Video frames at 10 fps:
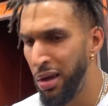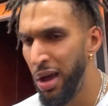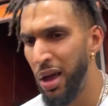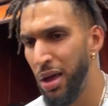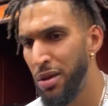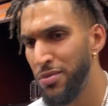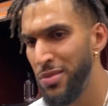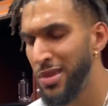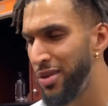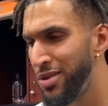Um,
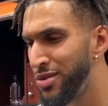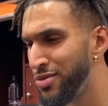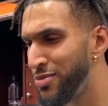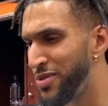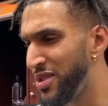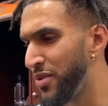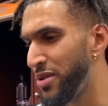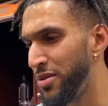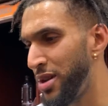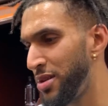nothing too specific,
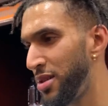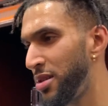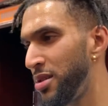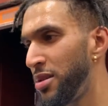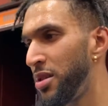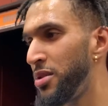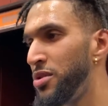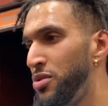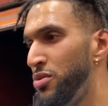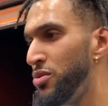right? Nothing, nothing
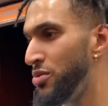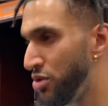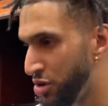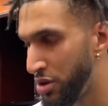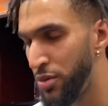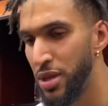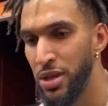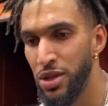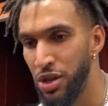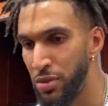too. You're gonna be this.
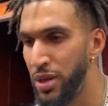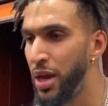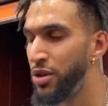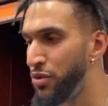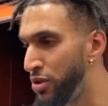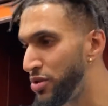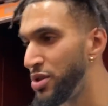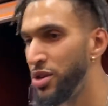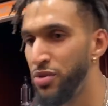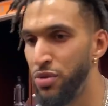You're gonna be that. Your role is
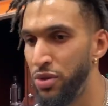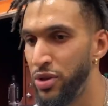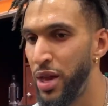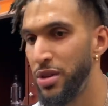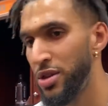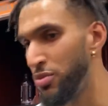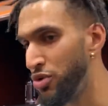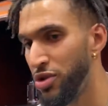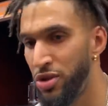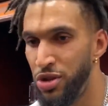this. Your role is that. Just more
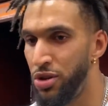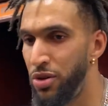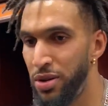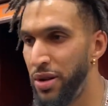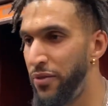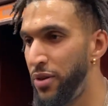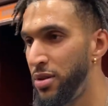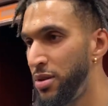so, just go and have fun.